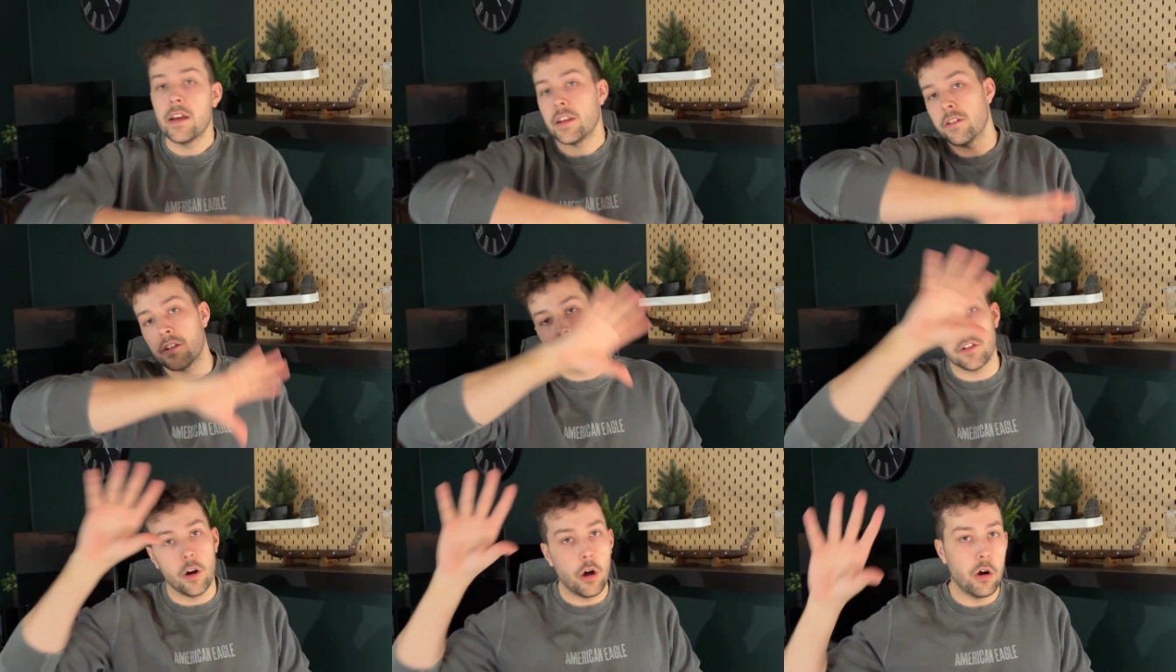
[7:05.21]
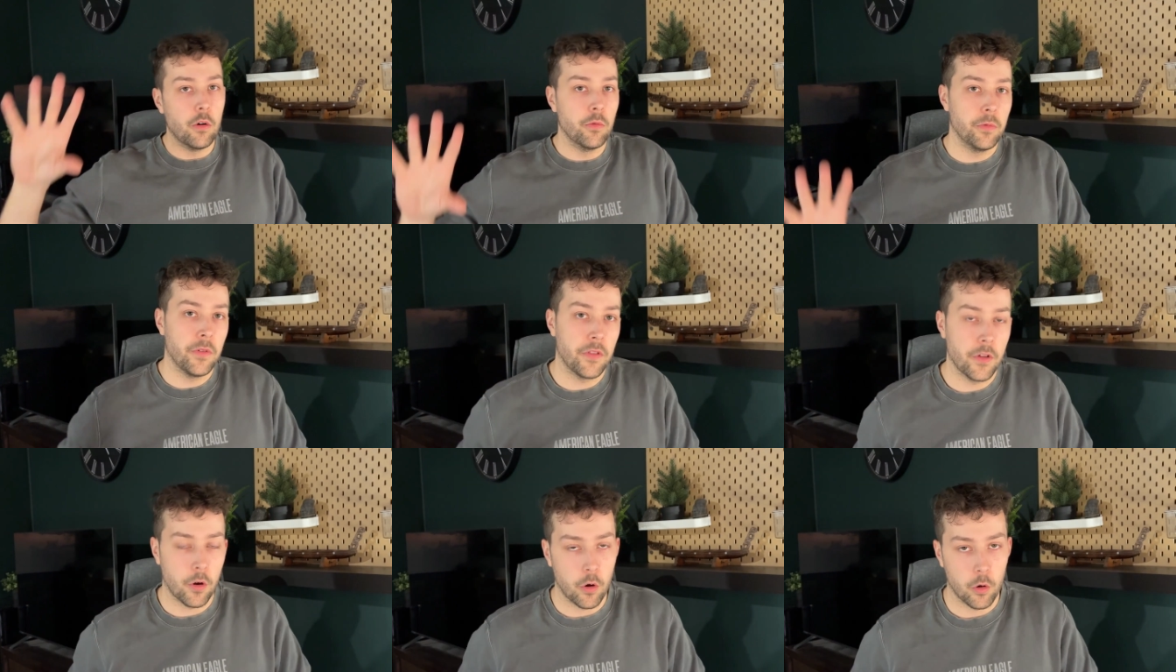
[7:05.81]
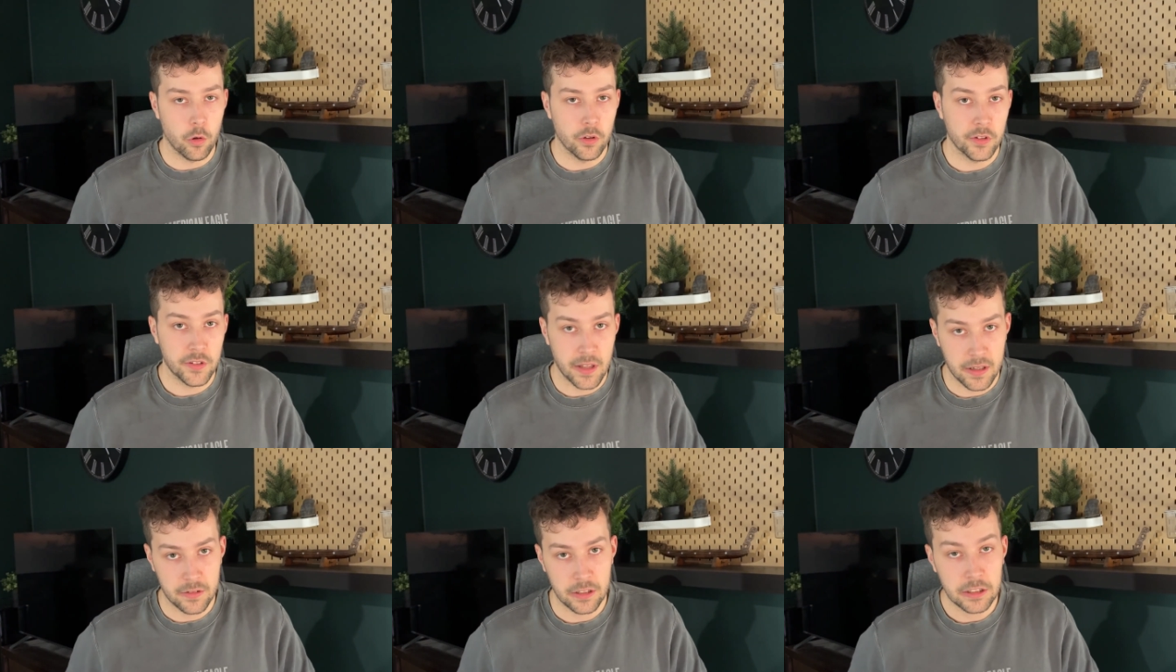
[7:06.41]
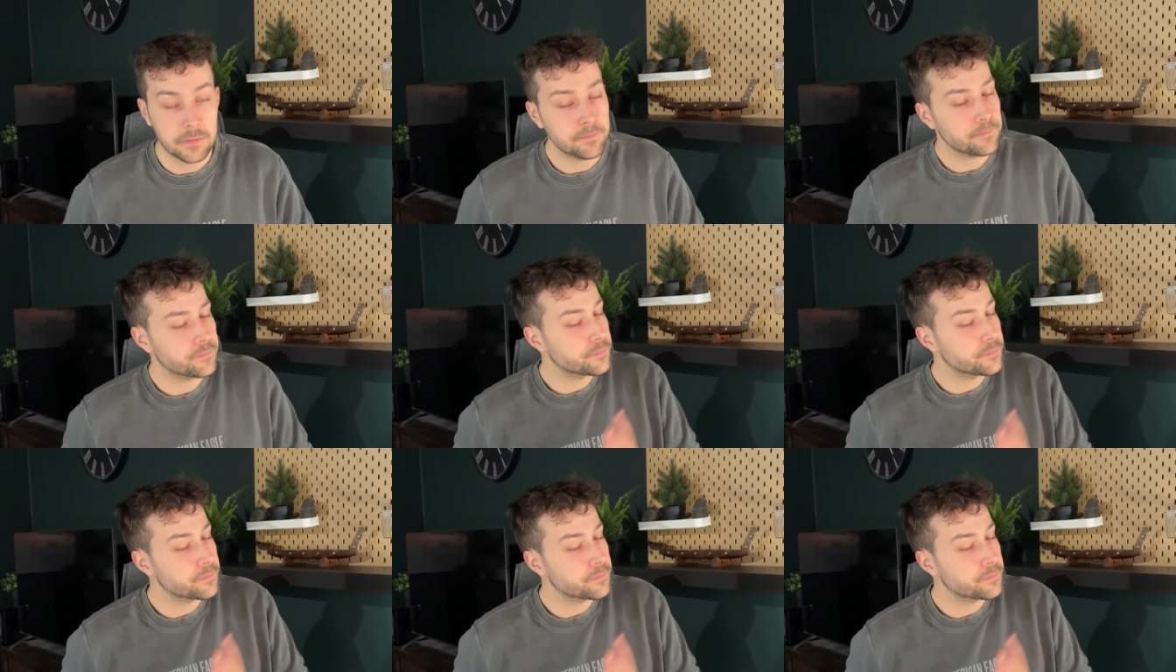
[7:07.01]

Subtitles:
You get to own the whole sector.